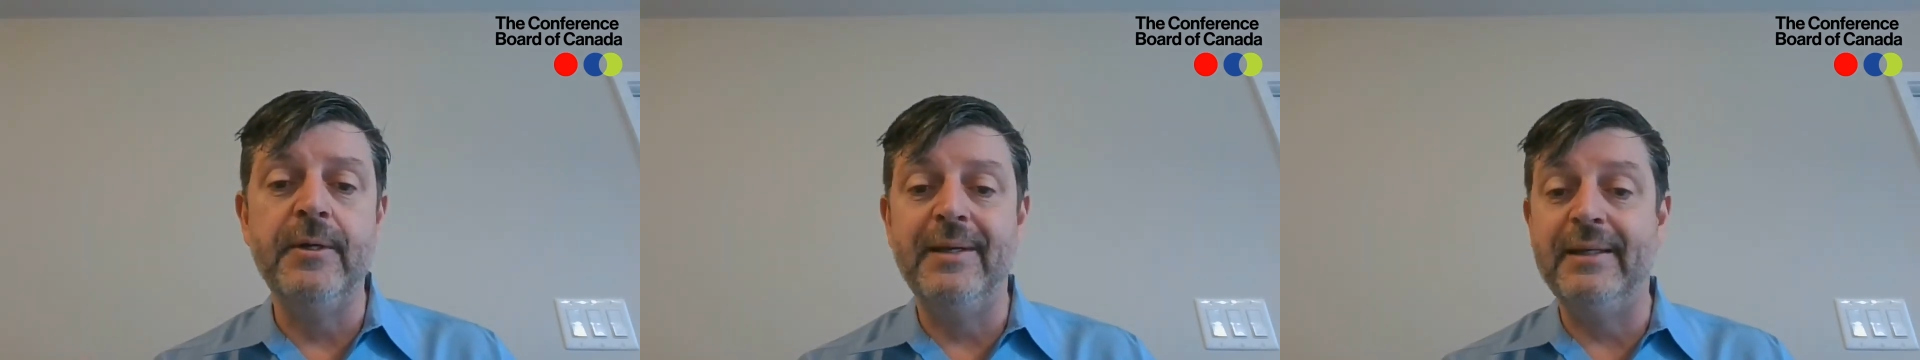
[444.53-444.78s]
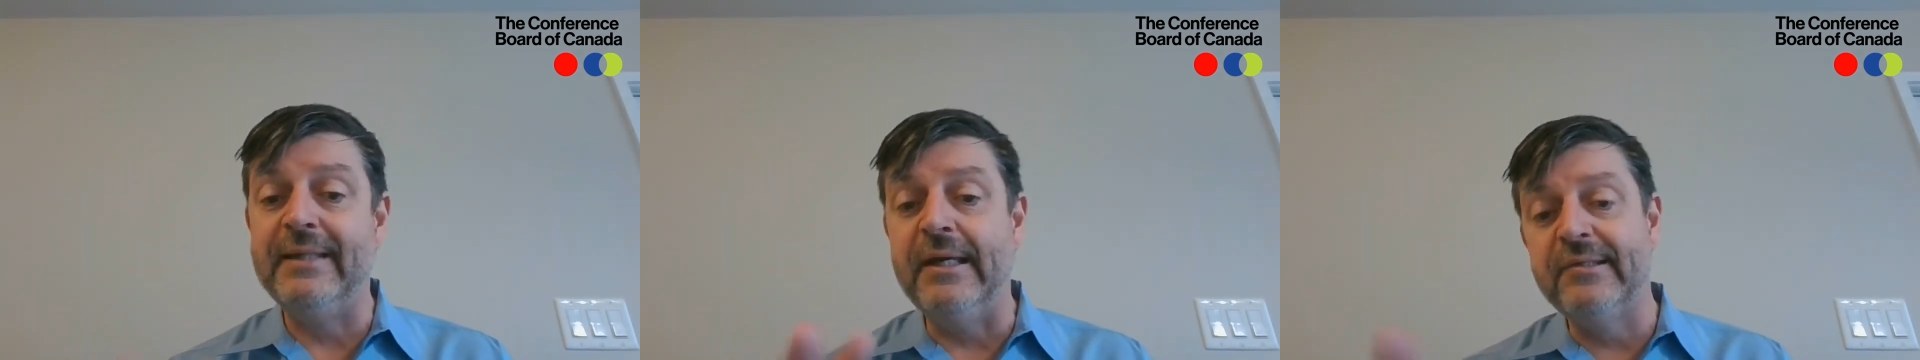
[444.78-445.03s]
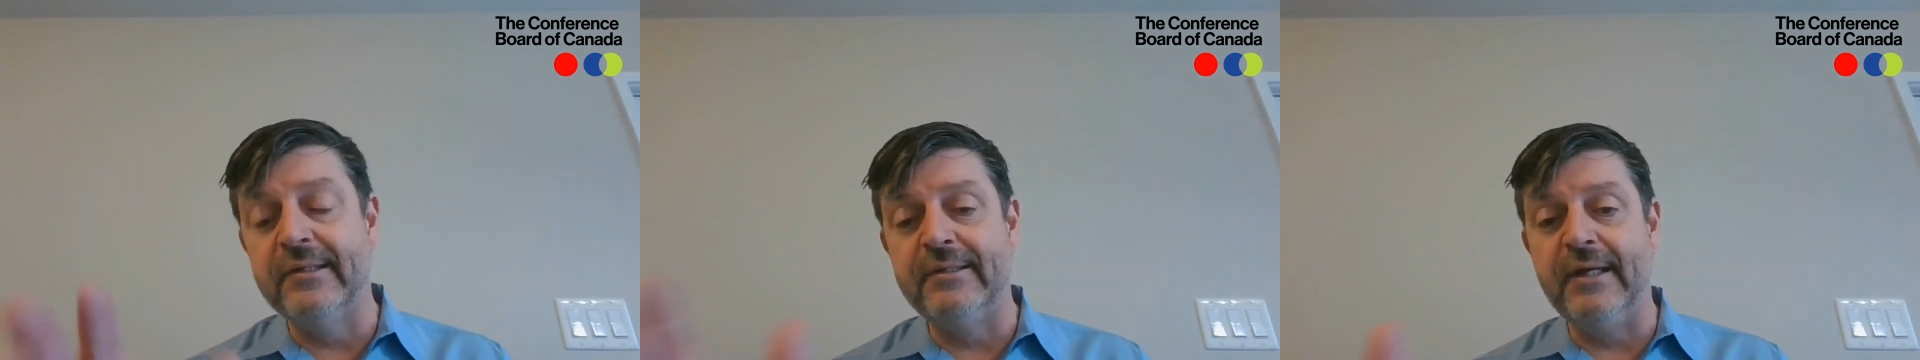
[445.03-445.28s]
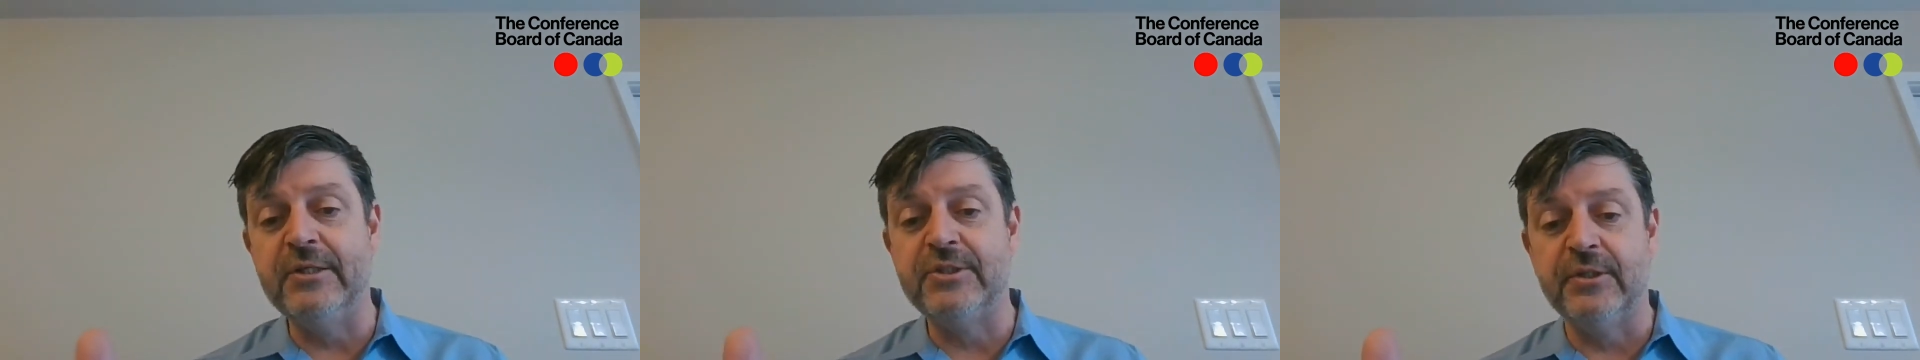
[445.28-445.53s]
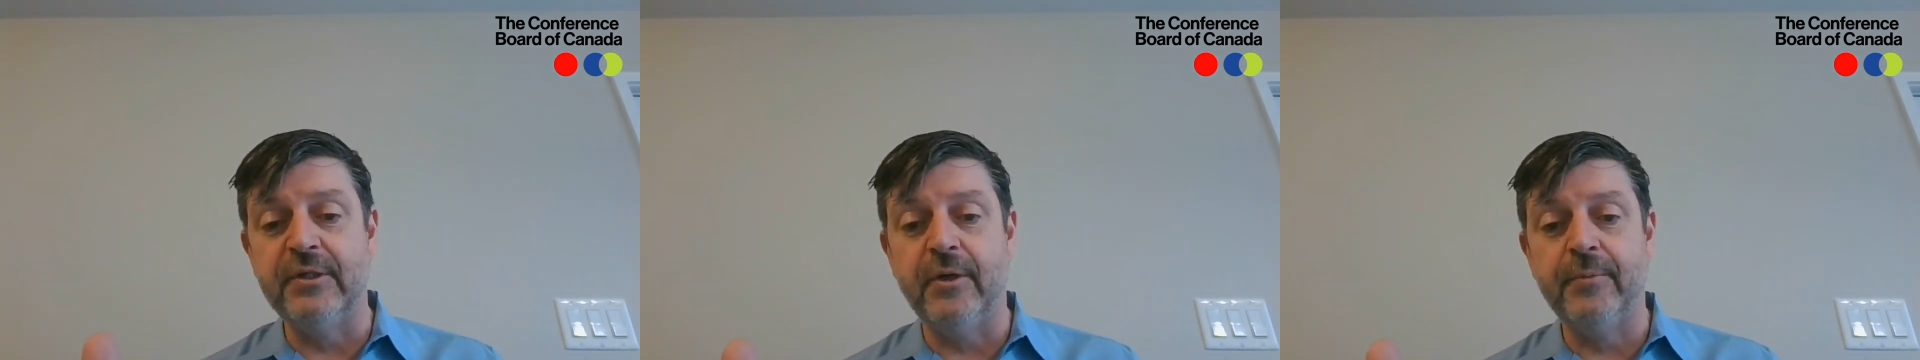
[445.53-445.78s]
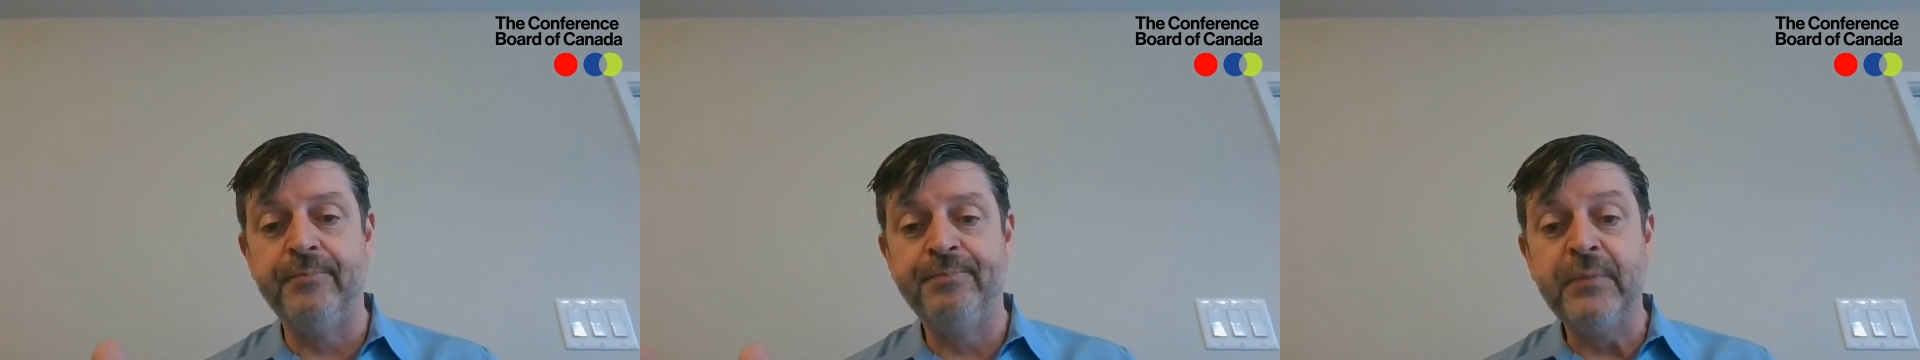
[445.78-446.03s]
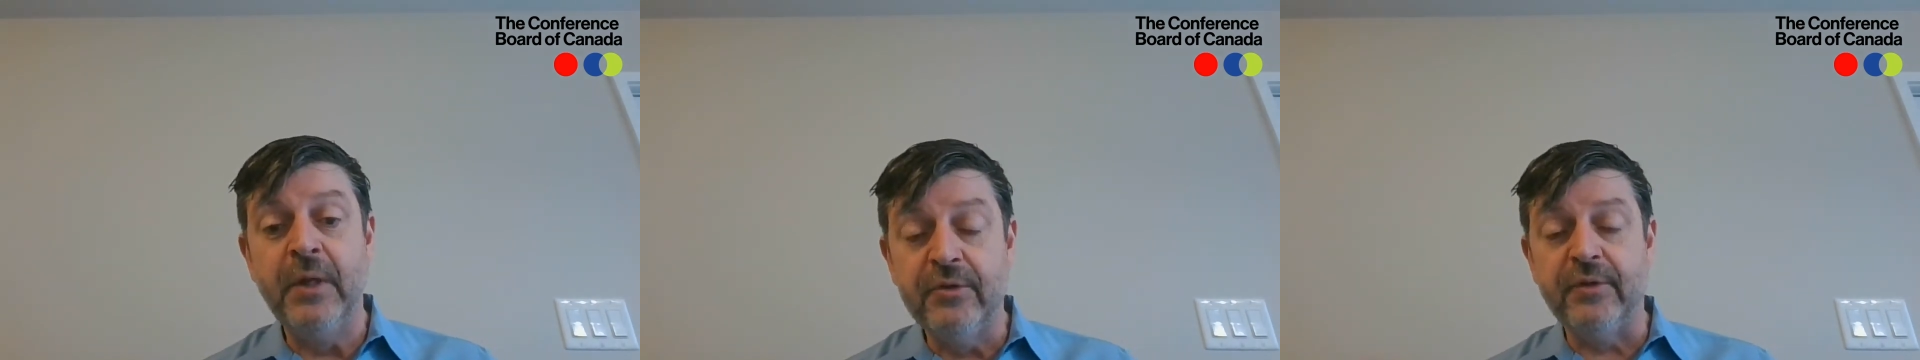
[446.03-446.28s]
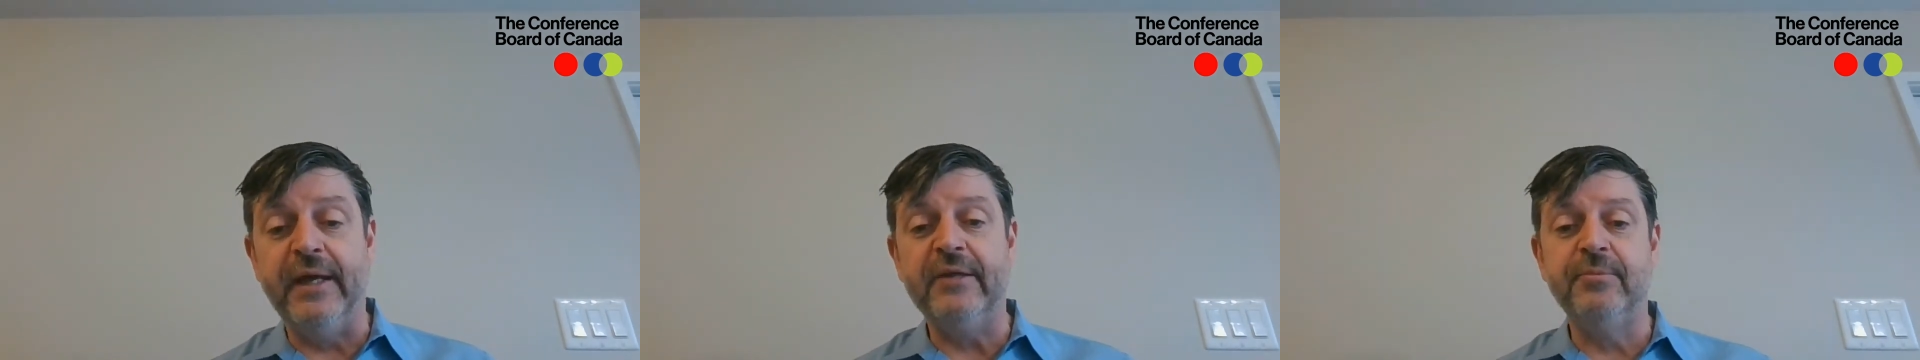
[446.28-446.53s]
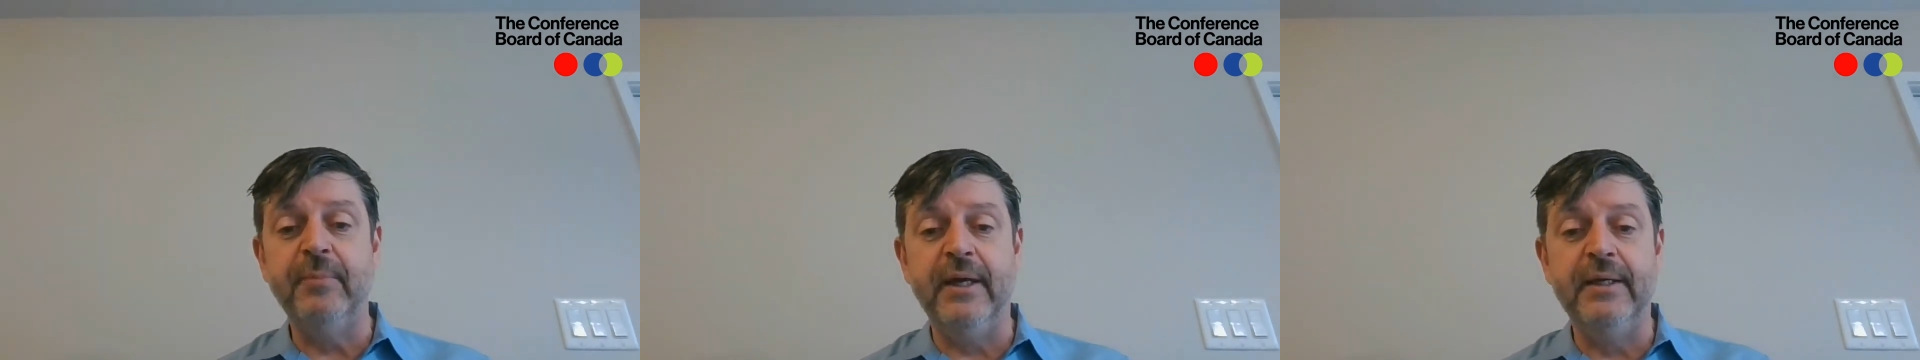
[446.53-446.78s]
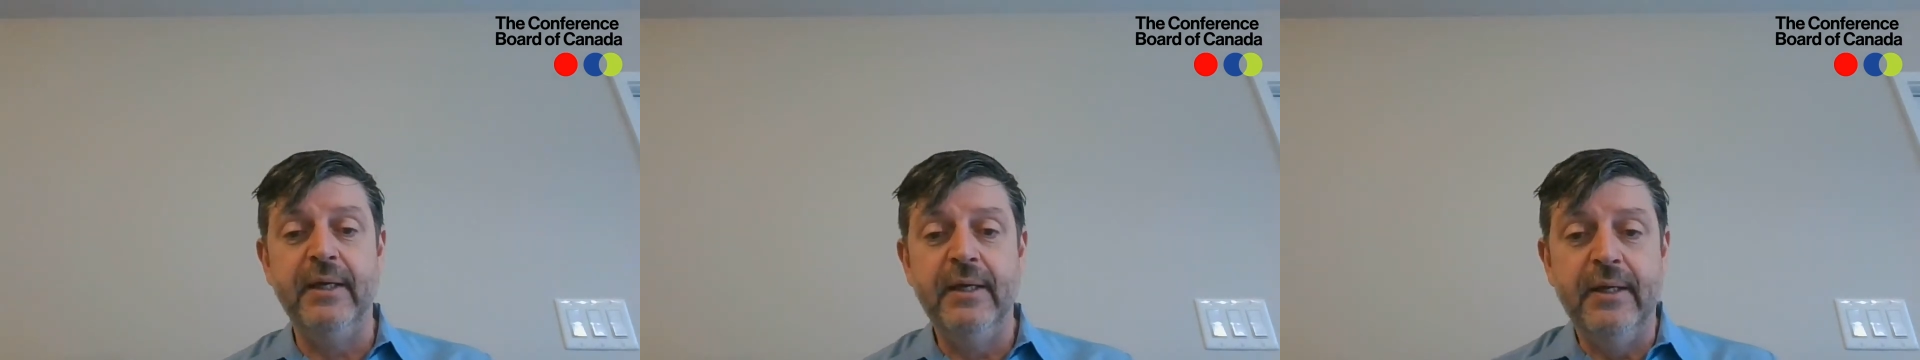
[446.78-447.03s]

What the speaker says: It takes intention though. So that's my